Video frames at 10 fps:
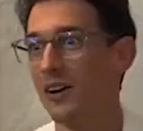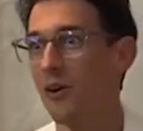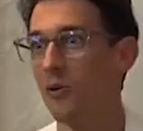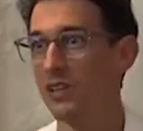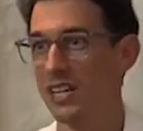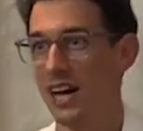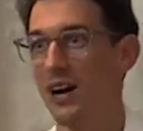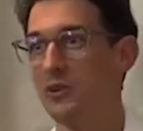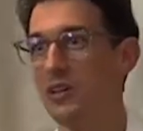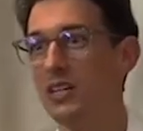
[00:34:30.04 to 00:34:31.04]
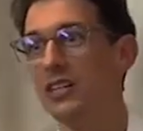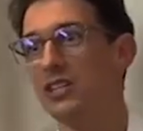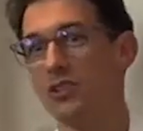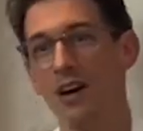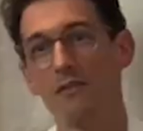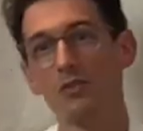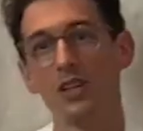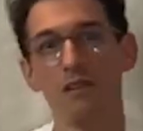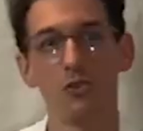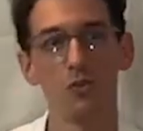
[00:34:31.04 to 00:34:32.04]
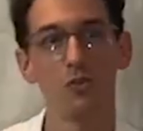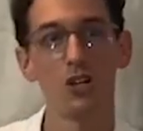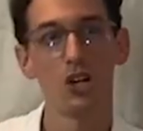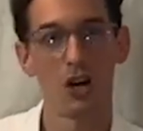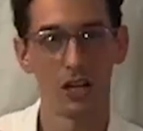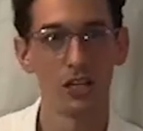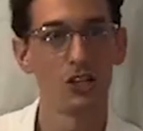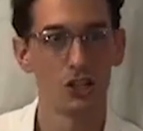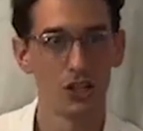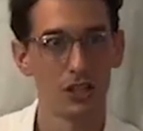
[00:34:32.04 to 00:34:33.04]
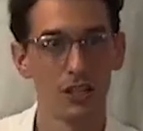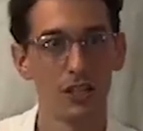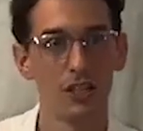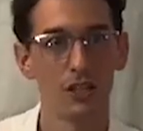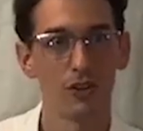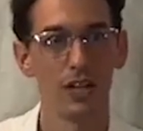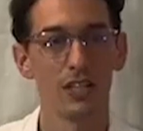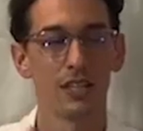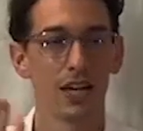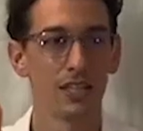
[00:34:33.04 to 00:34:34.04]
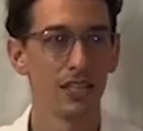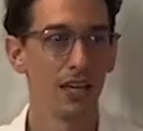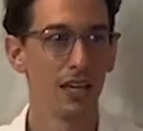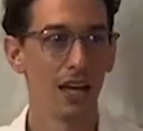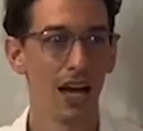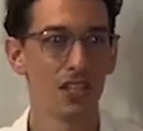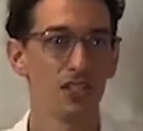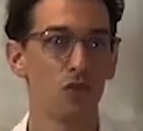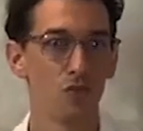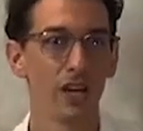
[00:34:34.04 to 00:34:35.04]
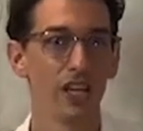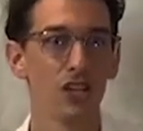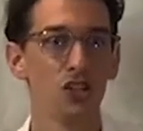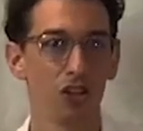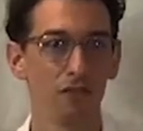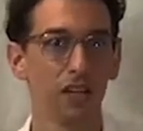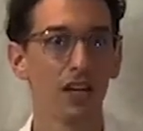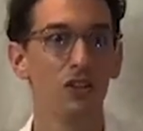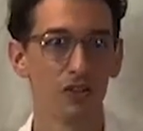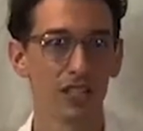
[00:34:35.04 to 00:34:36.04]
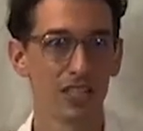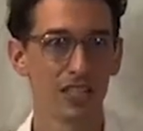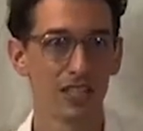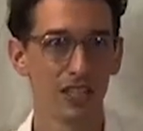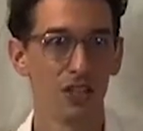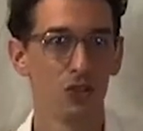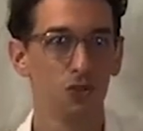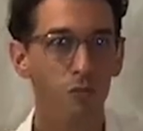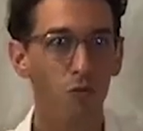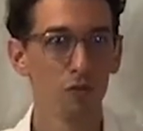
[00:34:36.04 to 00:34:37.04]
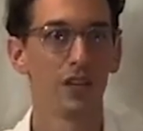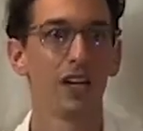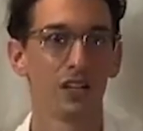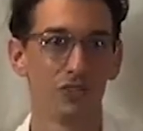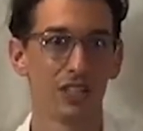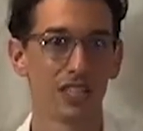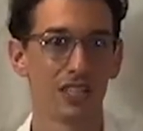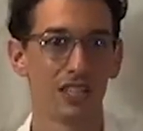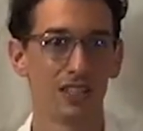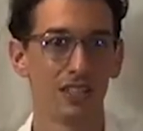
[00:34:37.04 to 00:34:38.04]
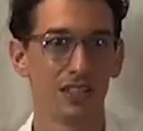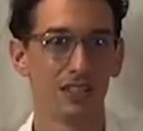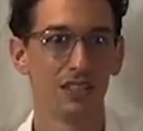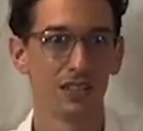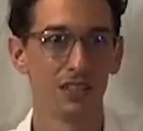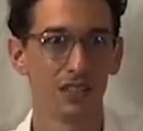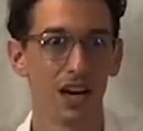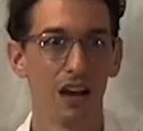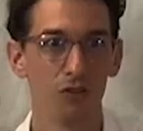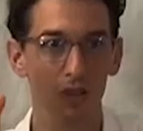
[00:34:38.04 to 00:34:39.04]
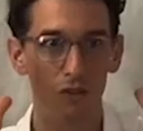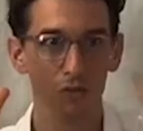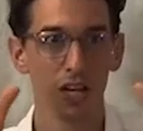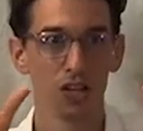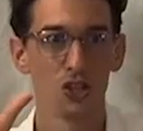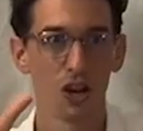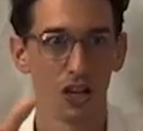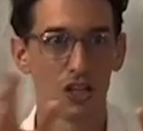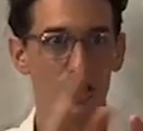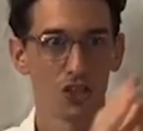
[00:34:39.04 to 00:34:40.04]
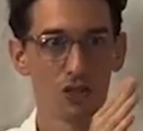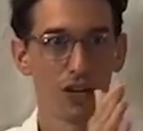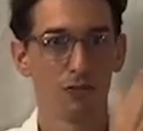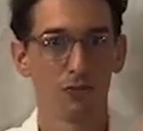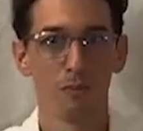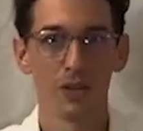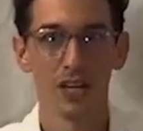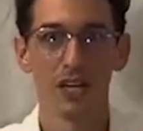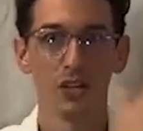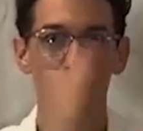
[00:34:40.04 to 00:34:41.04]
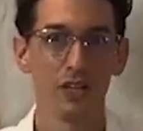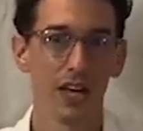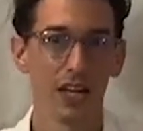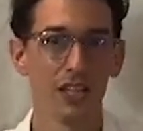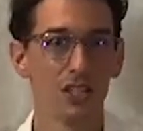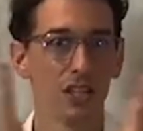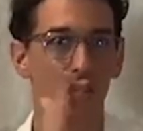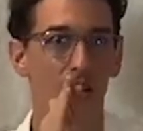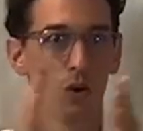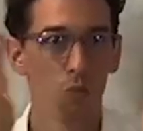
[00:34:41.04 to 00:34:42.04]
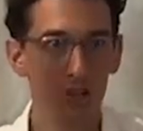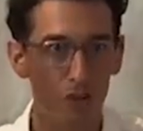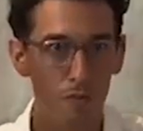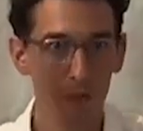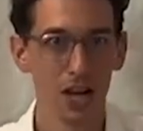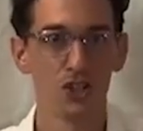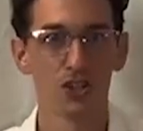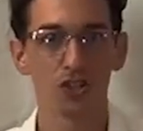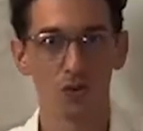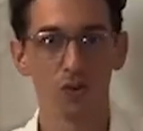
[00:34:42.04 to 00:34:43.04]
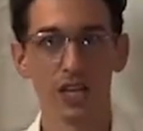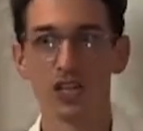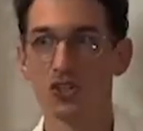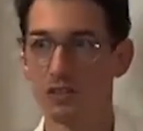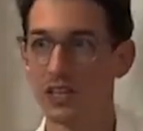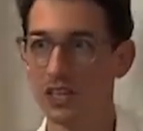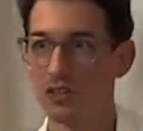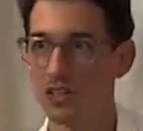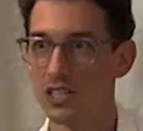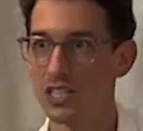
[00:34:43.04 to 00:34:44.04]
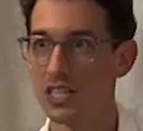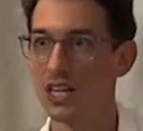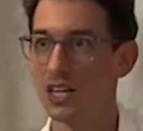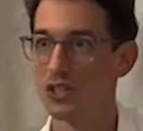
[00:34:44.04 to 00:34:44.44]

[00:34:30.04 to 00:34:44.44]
Only now. So I have to give you knowledge, right, that has the range of the ignorance to remove that ignorance. I have to give you that knowledge, right, from beginning to the end, which matches the range of the ignorance.